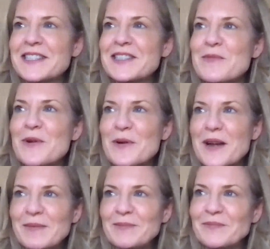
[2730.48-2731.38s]
no more
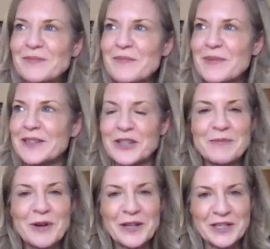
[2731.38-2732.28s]
blood
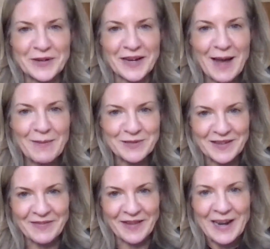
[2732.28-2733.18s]
sugar monitoring apps
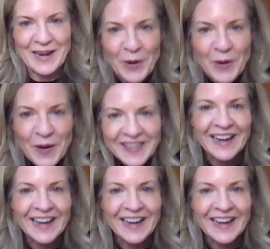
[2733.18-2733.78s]
available in the